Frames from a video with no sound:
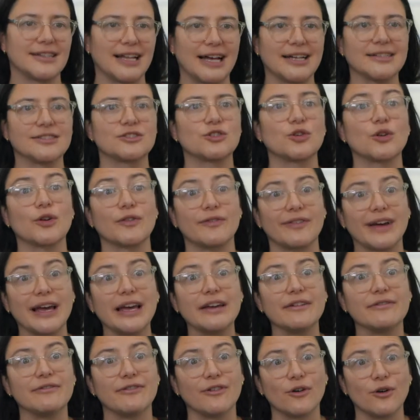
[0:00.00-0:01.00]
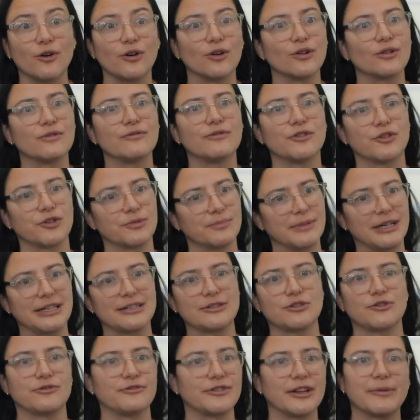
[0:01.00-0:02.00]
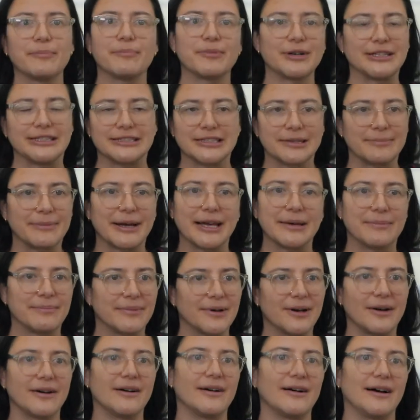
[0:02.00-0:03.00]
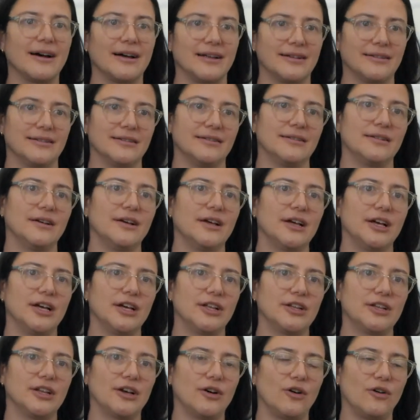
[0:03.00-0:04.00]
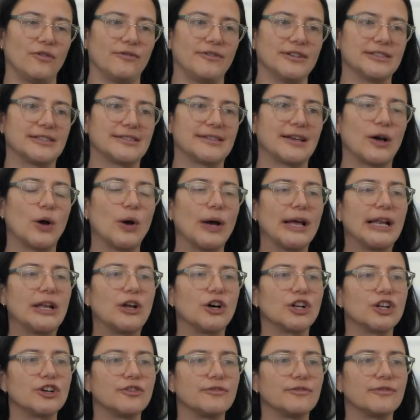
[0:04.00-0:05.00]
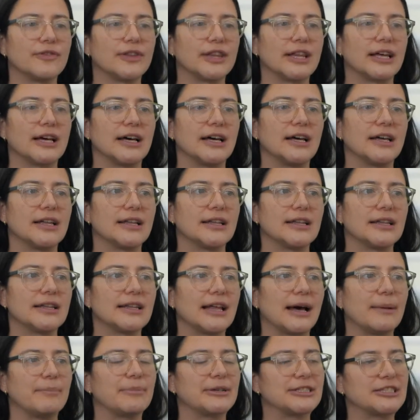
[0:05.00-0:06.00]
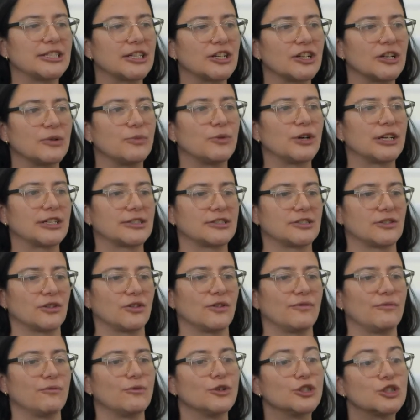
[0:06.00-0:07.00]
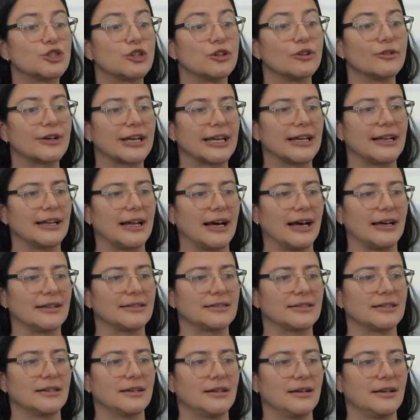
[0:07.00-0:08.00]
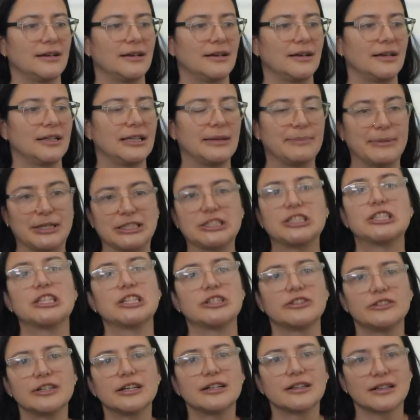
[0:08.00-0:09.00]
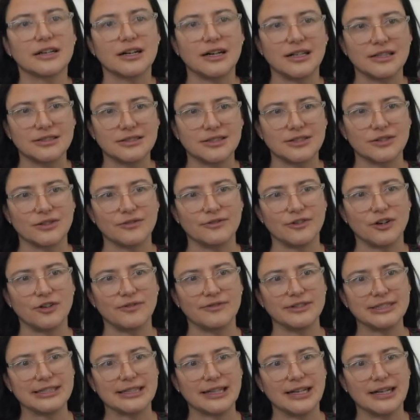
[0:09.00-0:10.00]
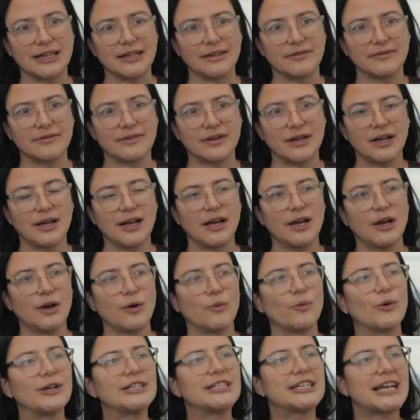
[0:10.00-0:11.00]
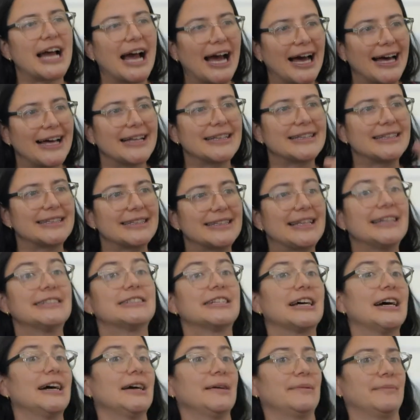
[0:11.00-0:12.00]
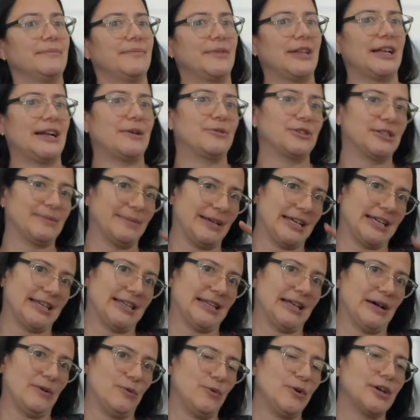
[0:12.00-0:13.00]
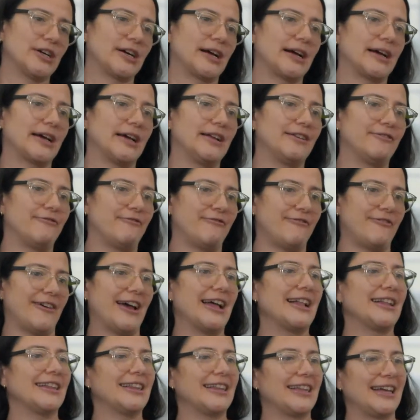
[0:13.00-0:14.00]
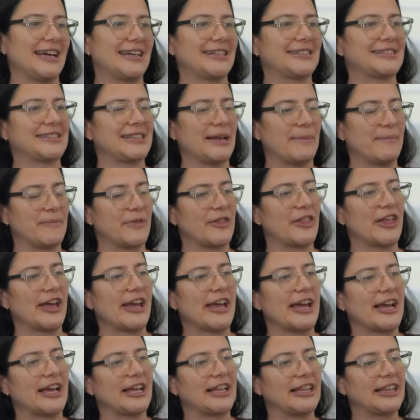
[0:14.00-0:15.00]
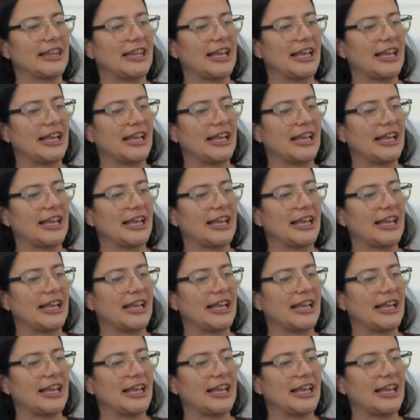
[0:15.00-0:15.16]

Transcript: that sort of A4 format of the printer paper and the office. So a lot of that particular work sort of was looking at the material culture of office life, which at the time that I was making that work, it felt like something